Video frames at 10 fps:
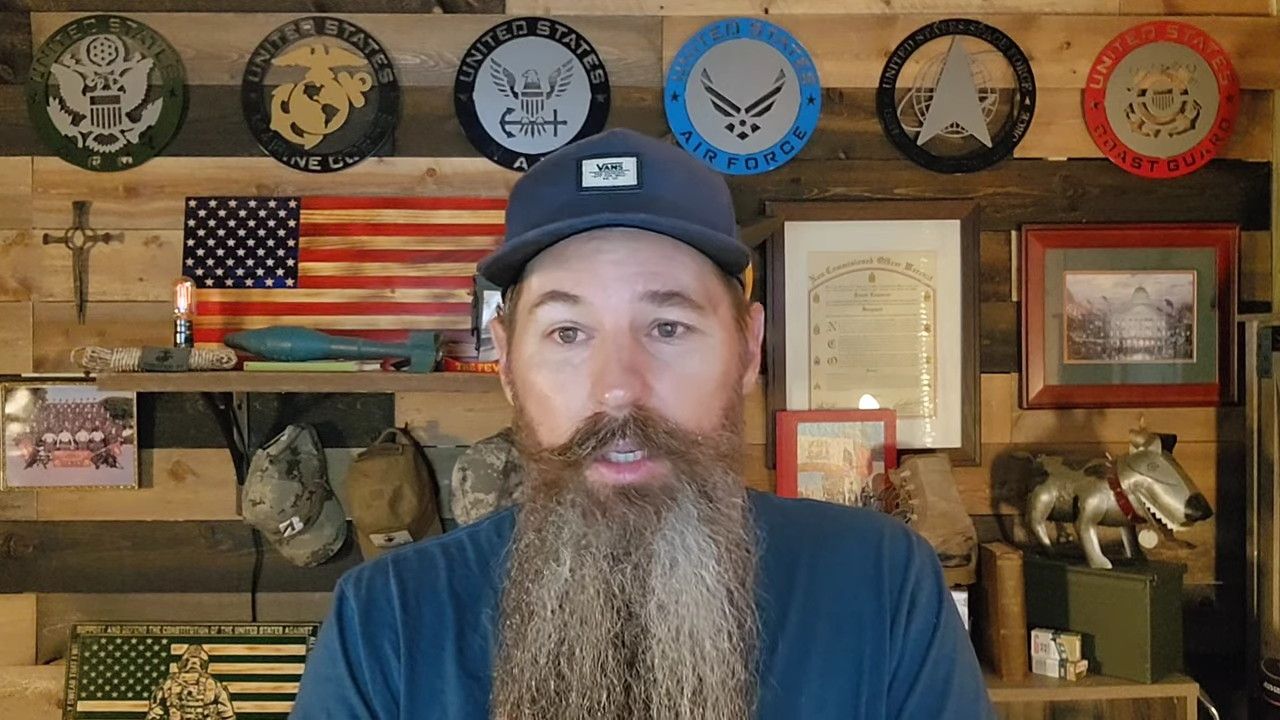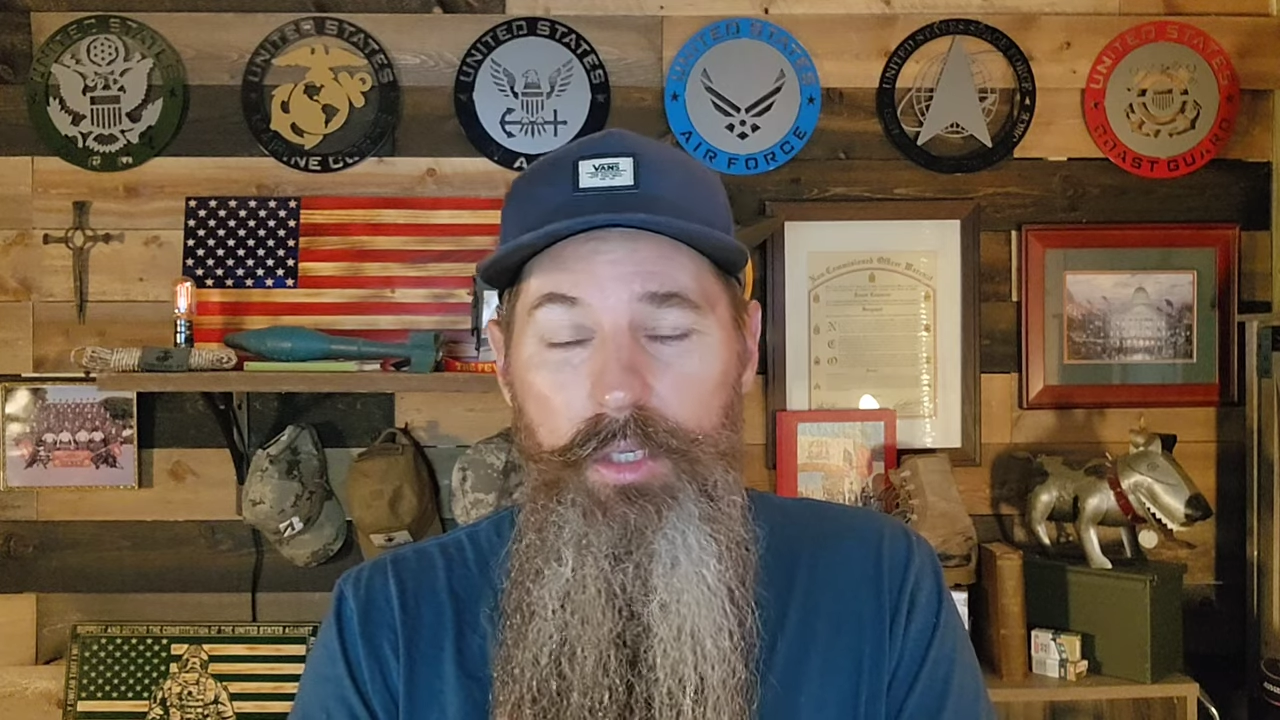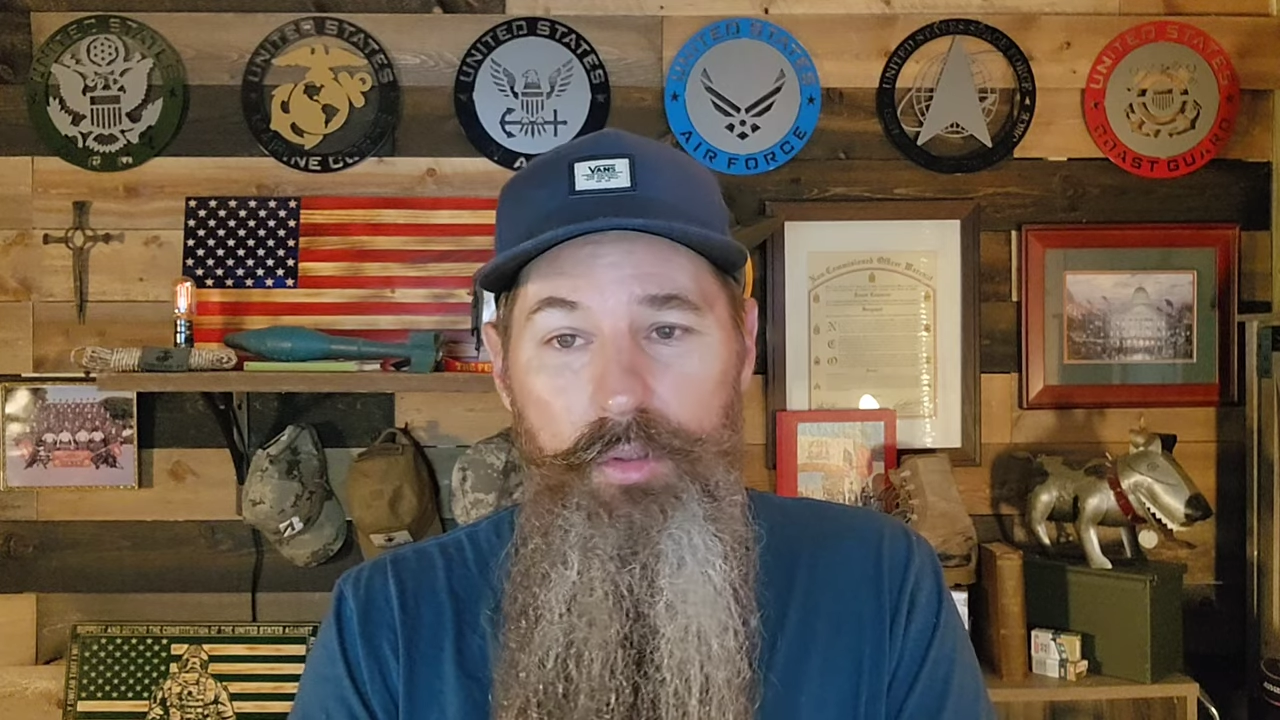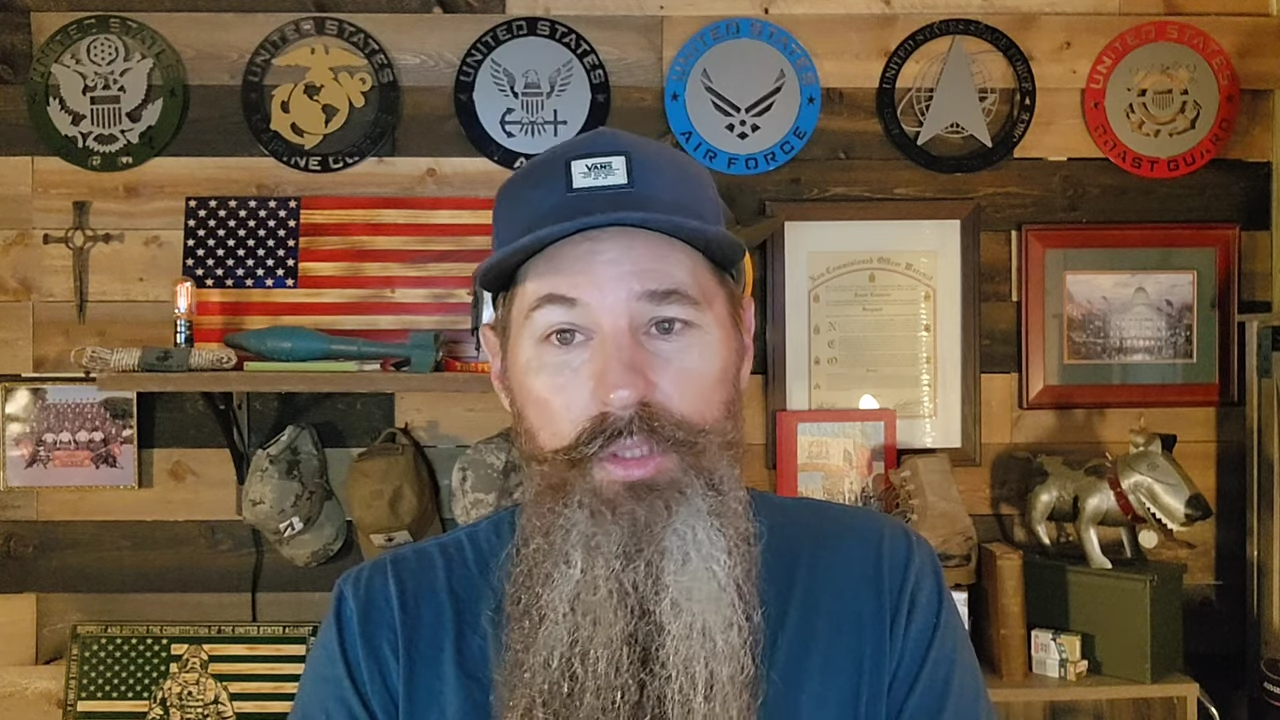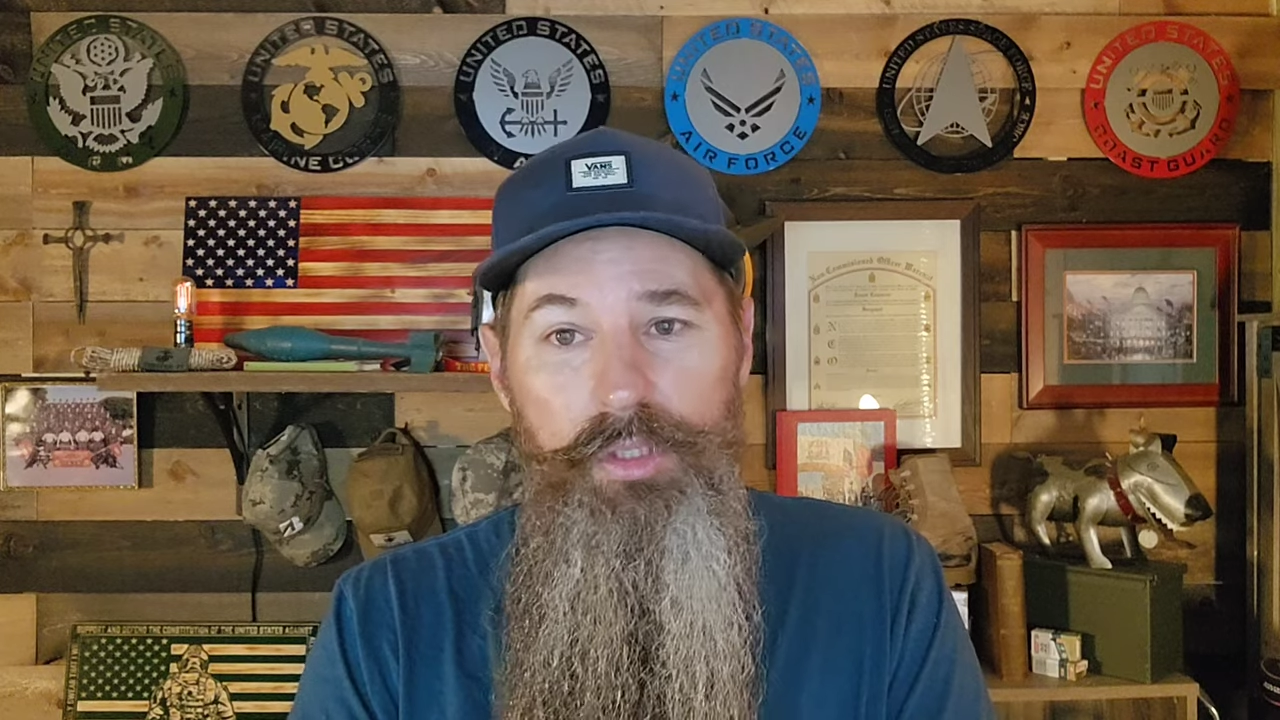
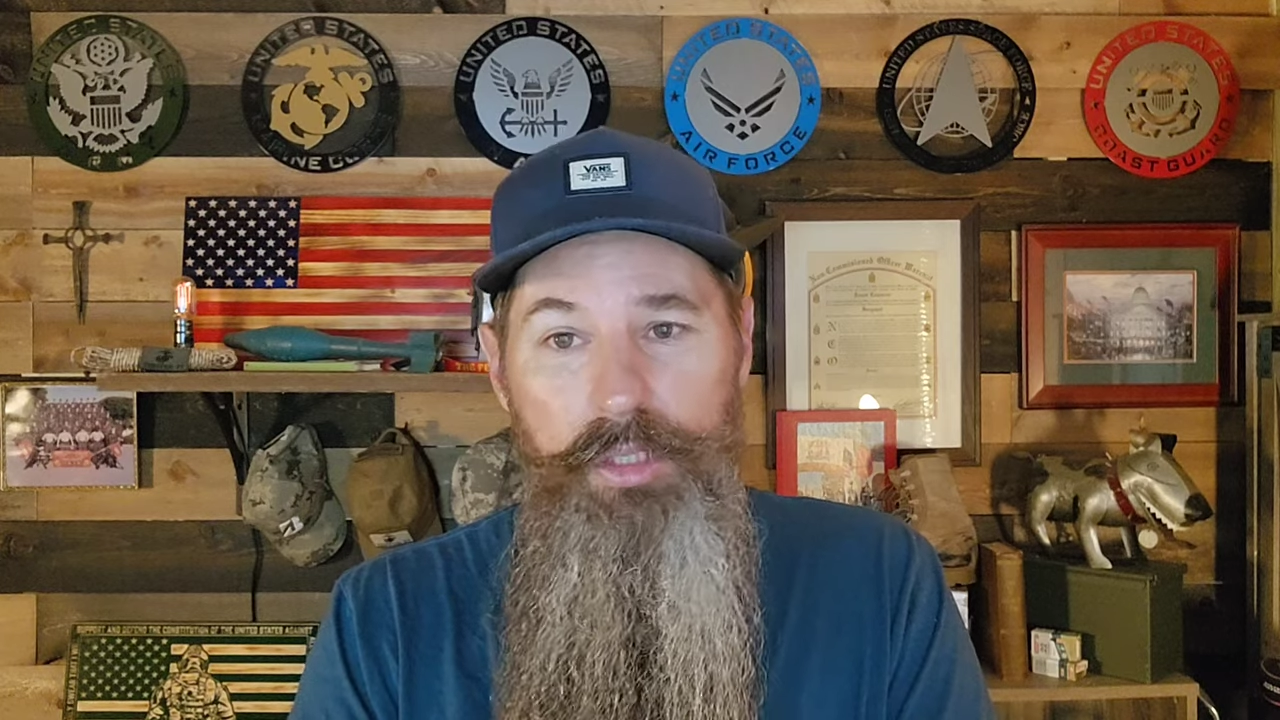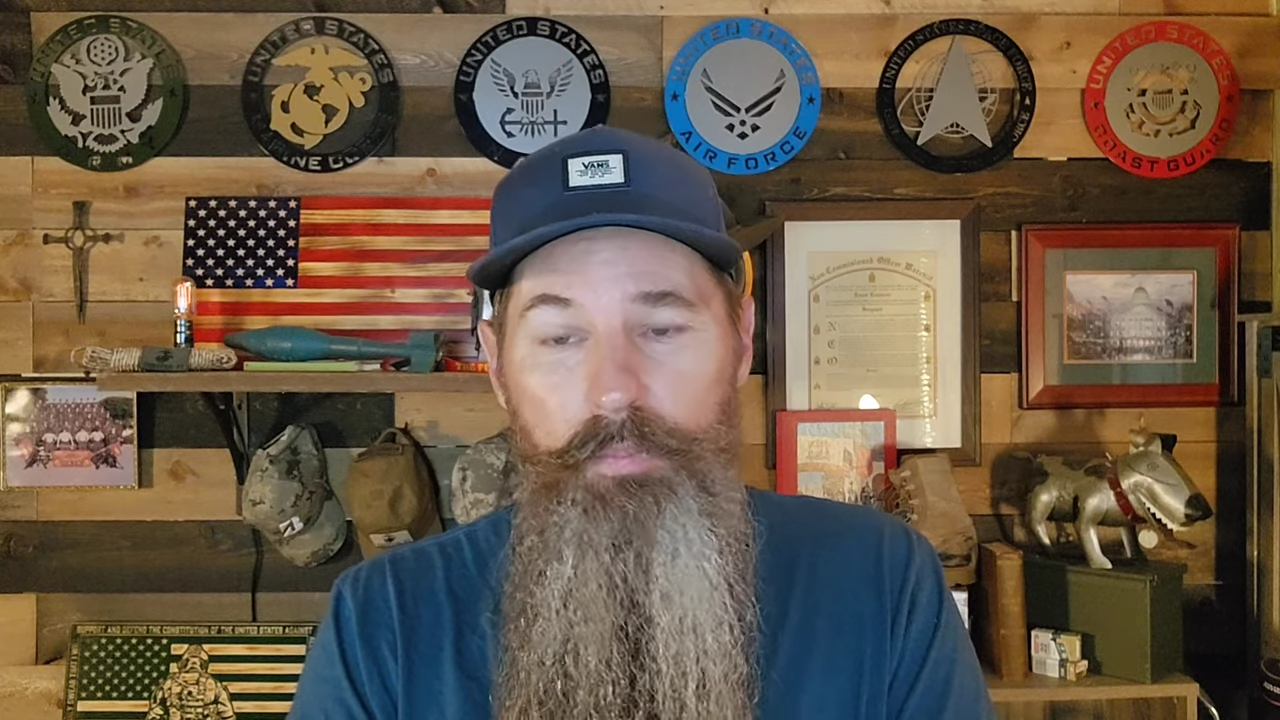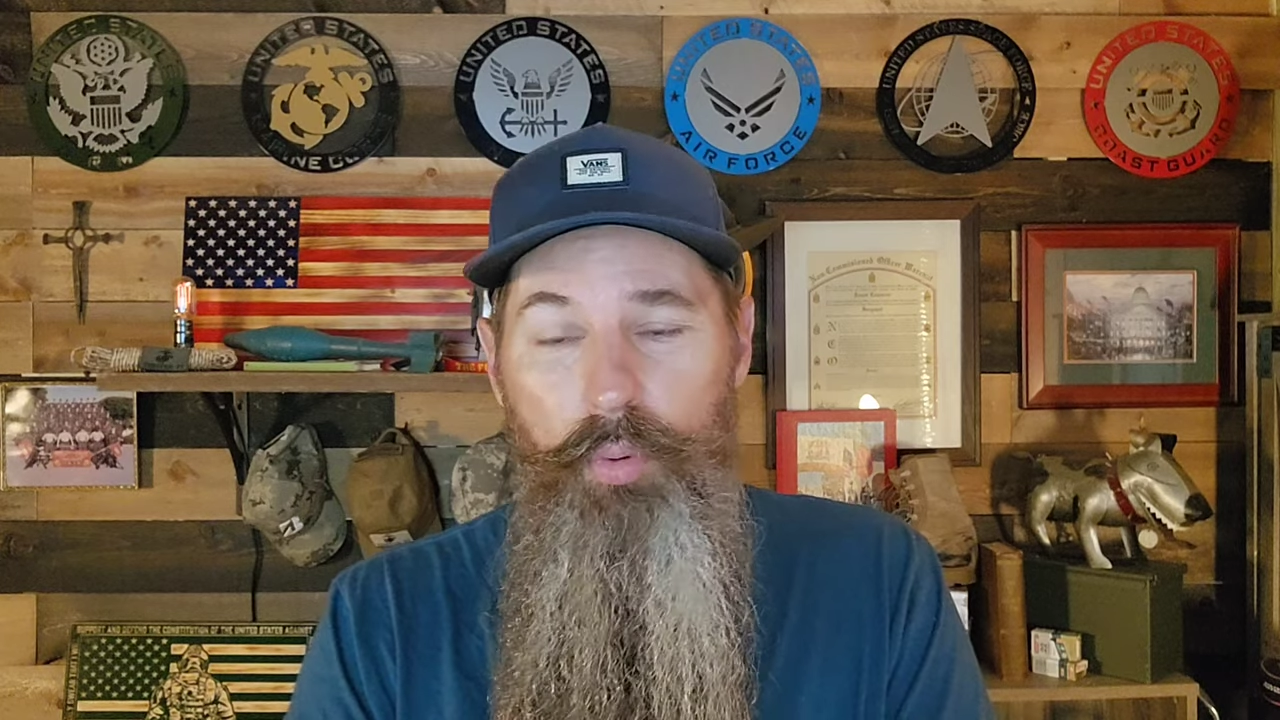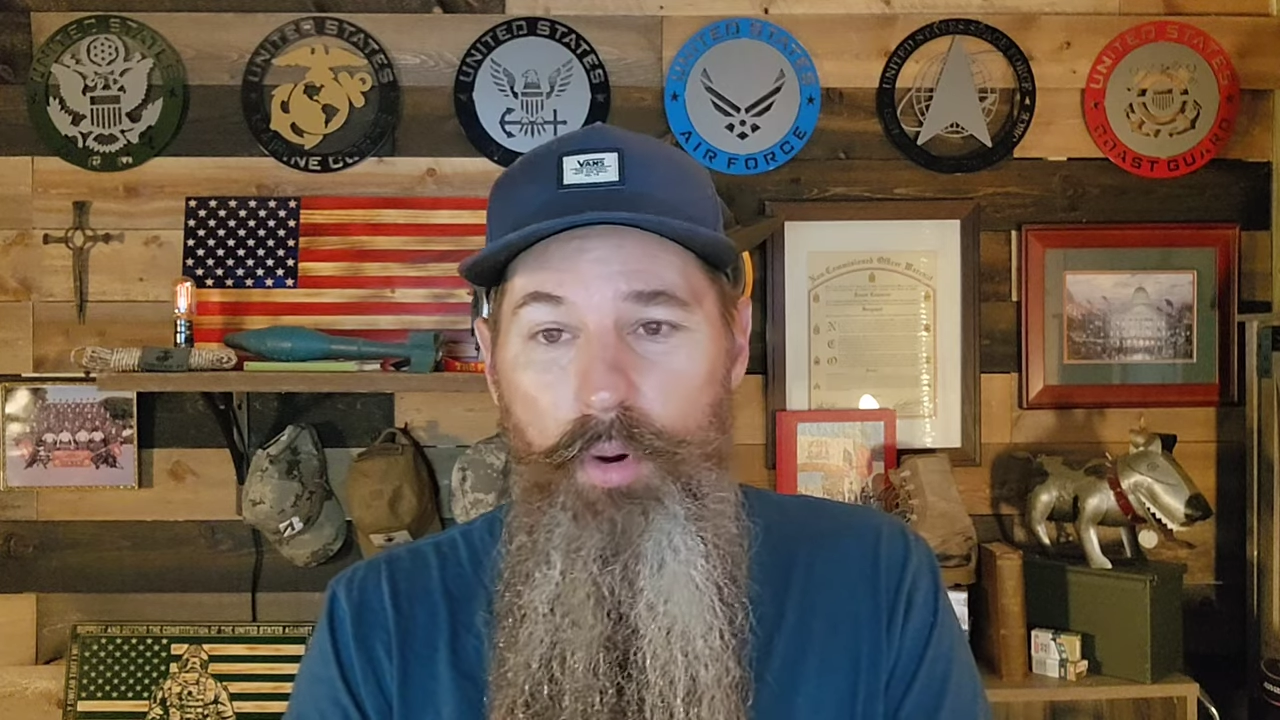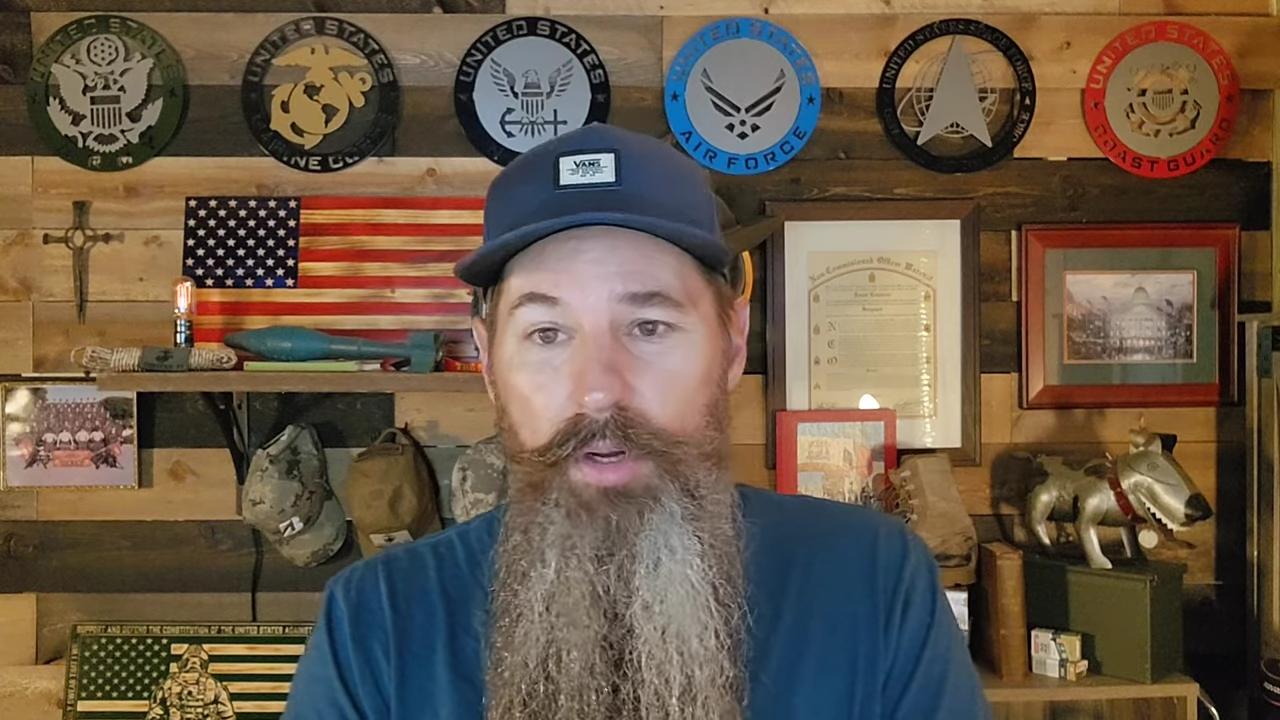you should
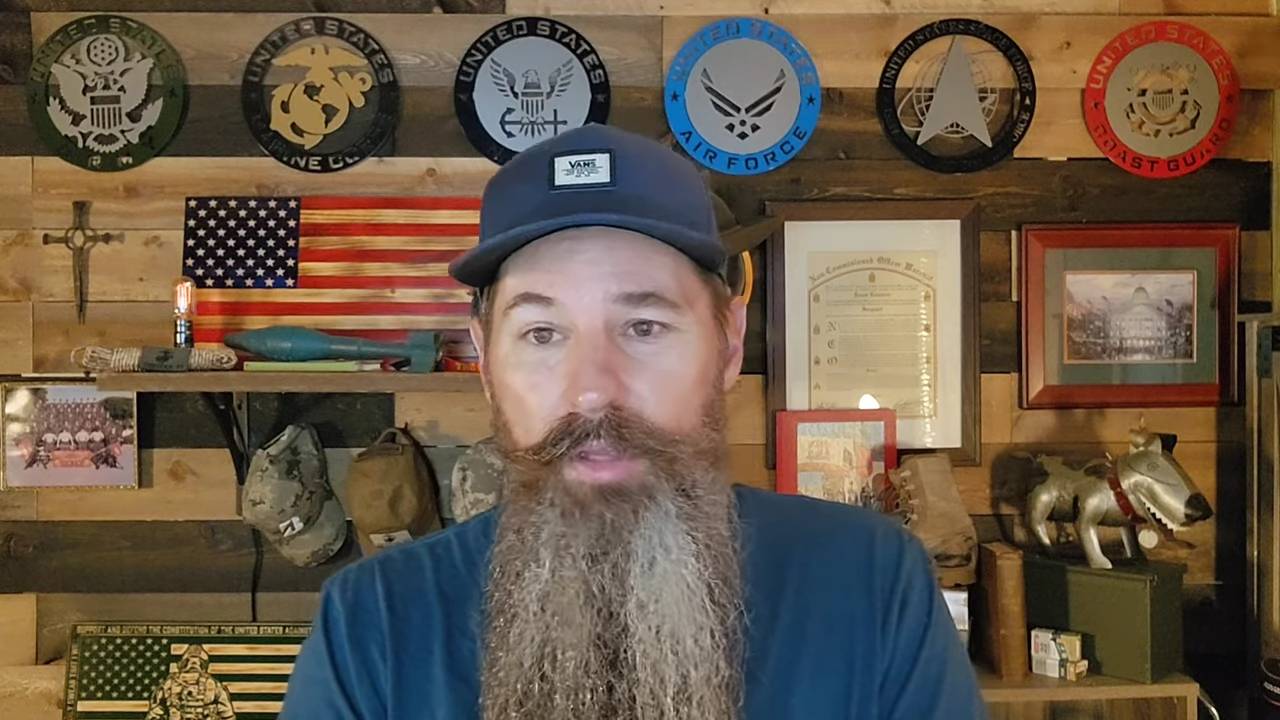support